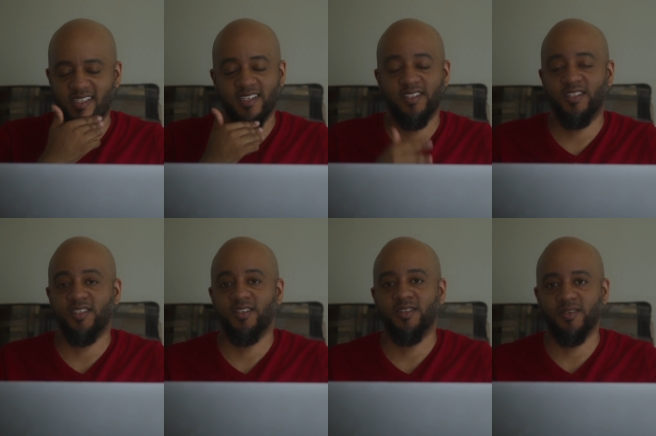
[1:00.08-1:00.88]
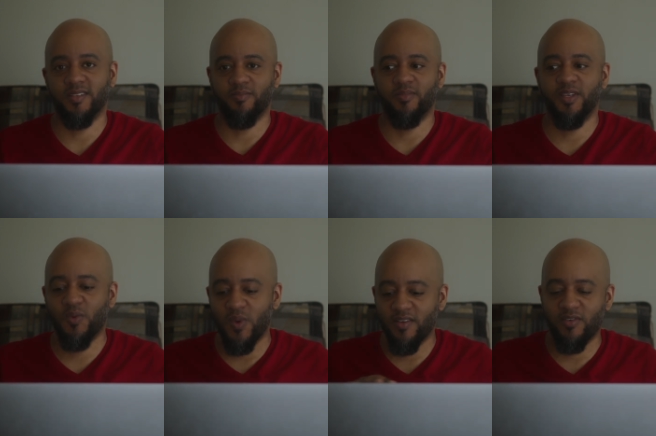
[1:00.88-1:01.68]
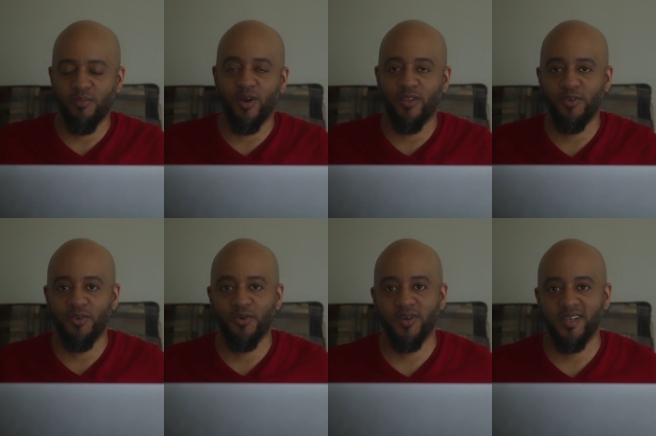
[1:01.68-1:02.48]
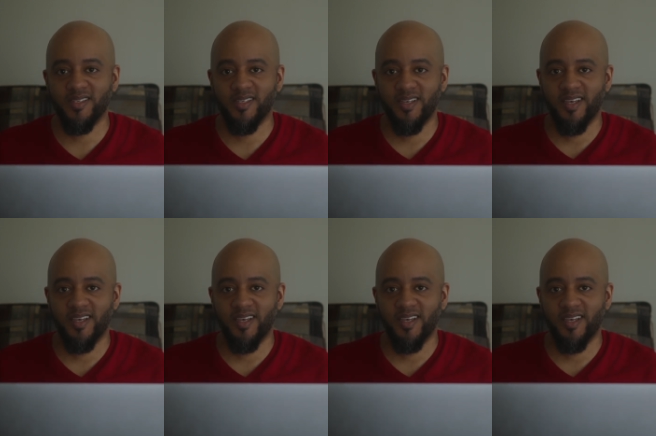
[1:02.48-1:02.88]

of just chill and be away from all the noise